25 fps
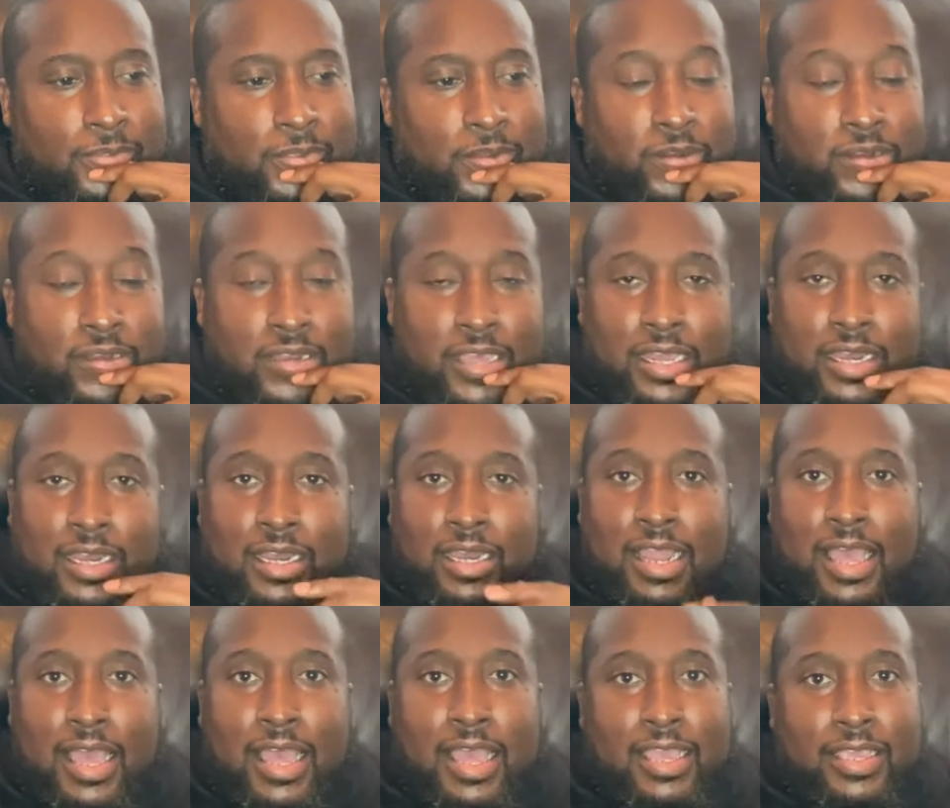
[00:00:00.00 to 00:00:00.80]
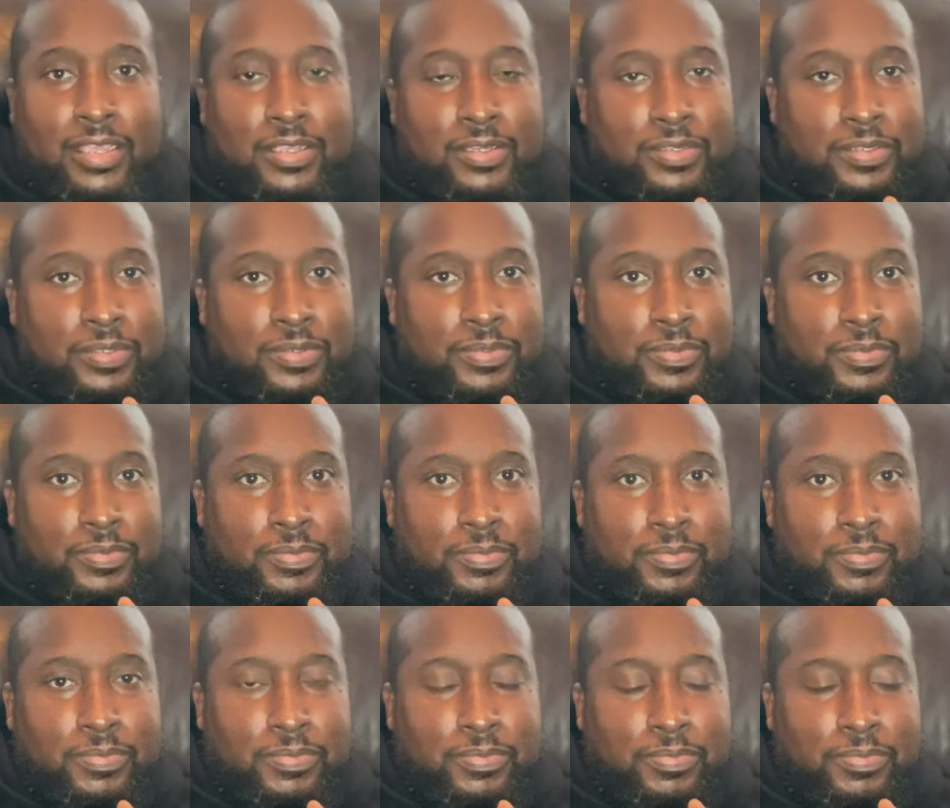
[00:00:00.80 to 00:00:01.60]
they're not aligned,
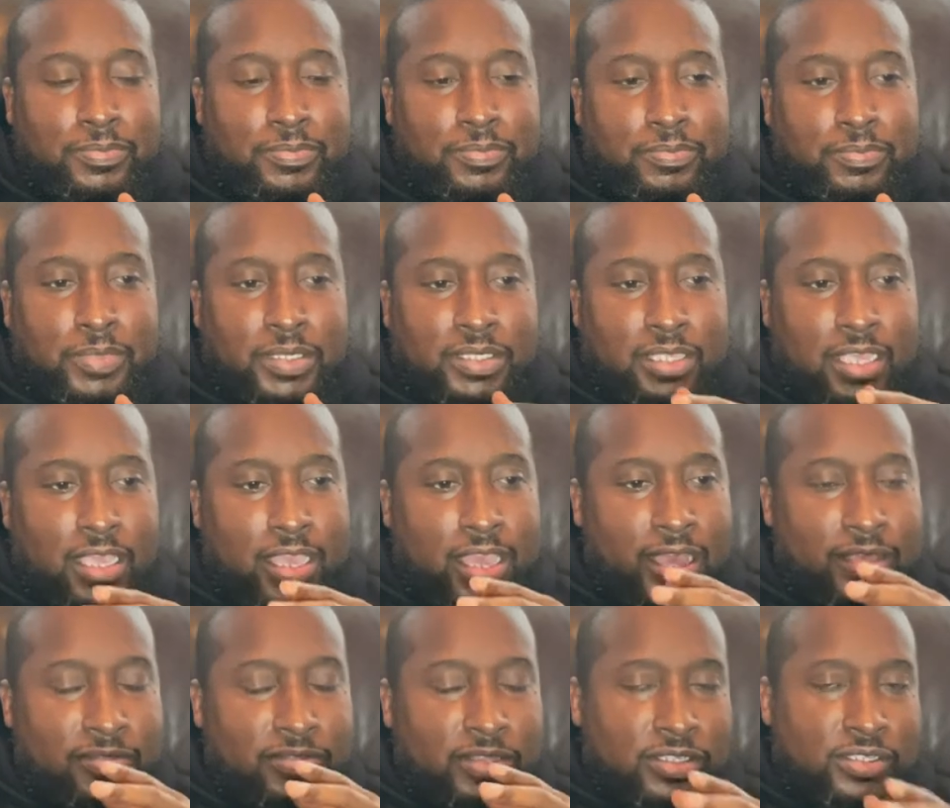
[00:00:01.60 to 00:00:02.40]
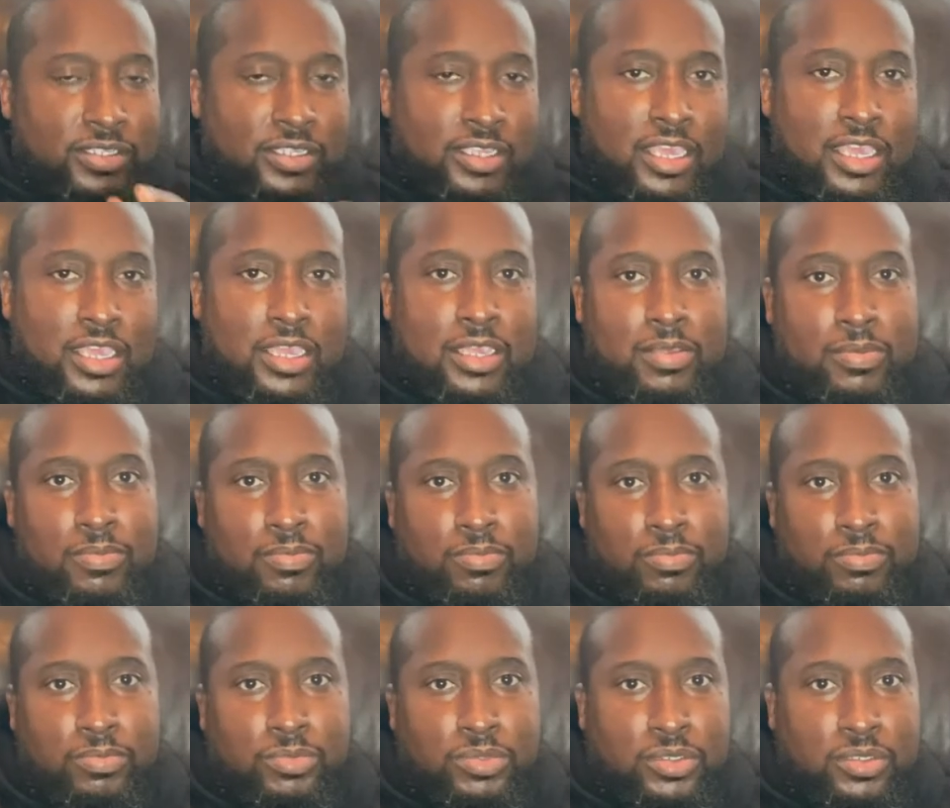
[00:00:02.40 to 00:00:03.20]
but they have these
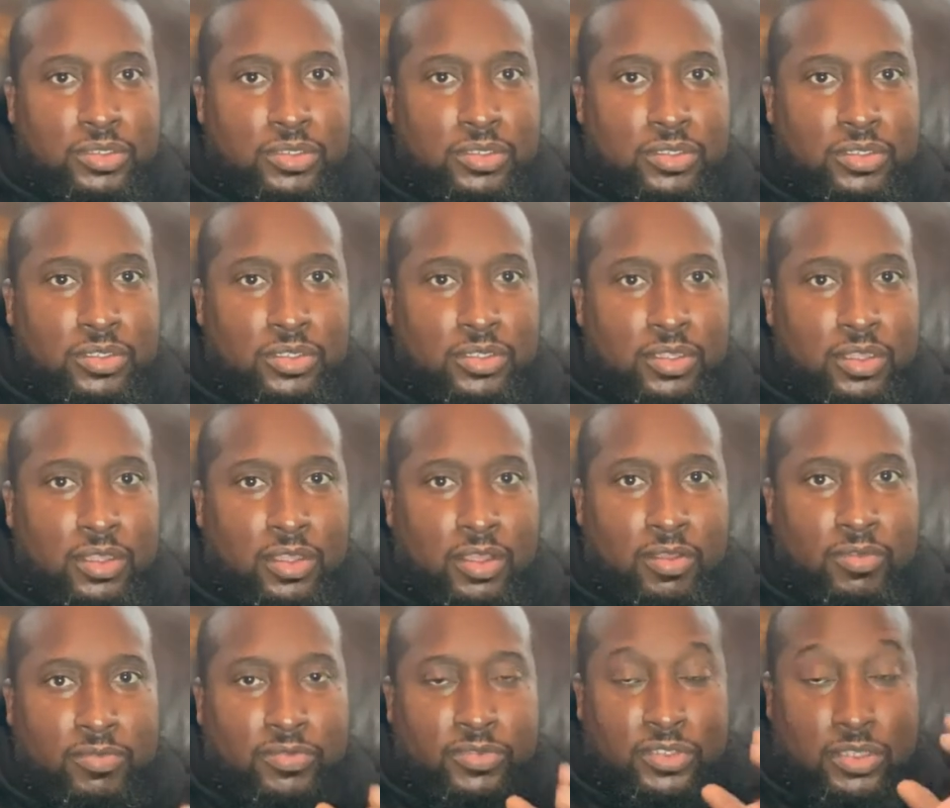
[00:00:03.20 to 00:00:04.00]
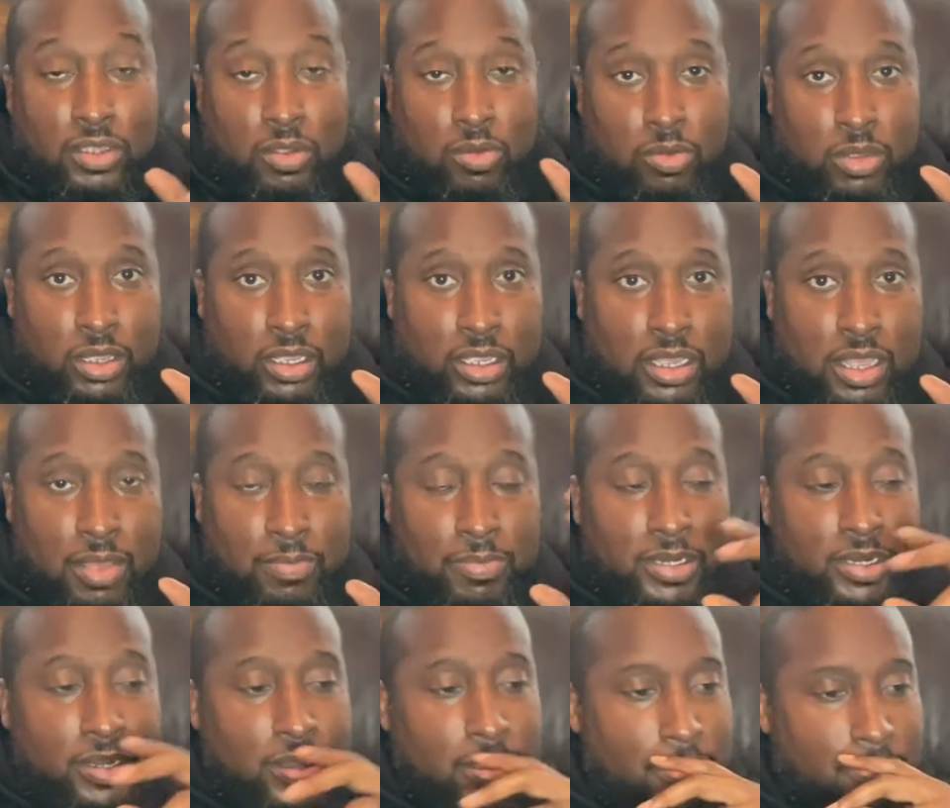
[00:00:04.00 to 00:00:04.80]
schemes of somewhat
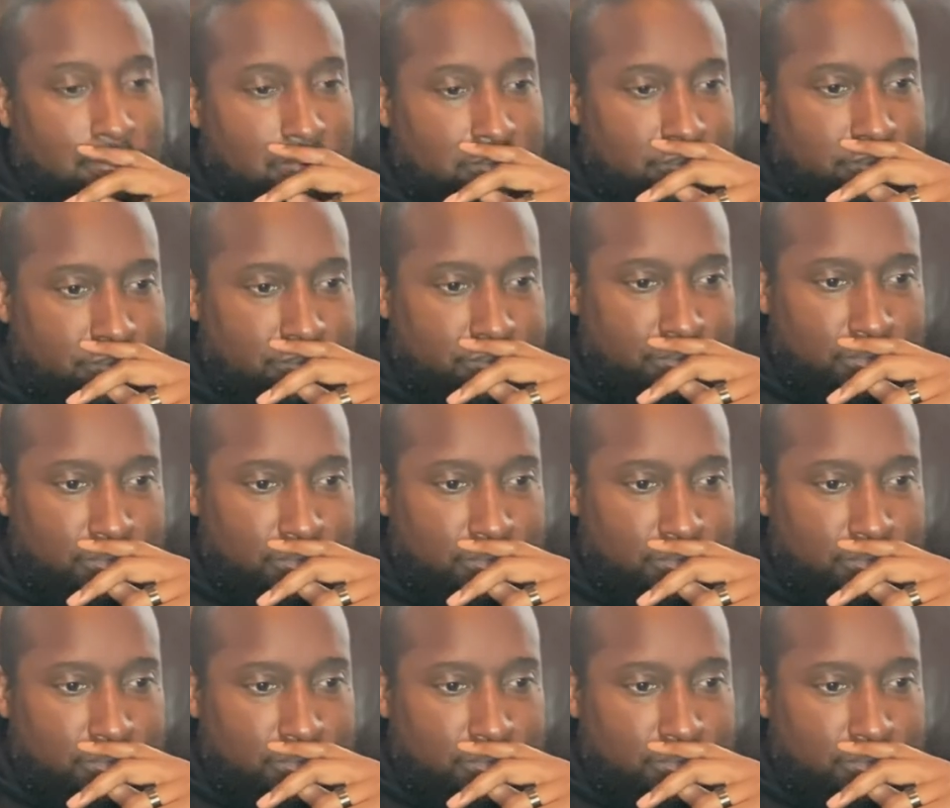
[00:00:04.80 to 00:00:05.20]
coming up.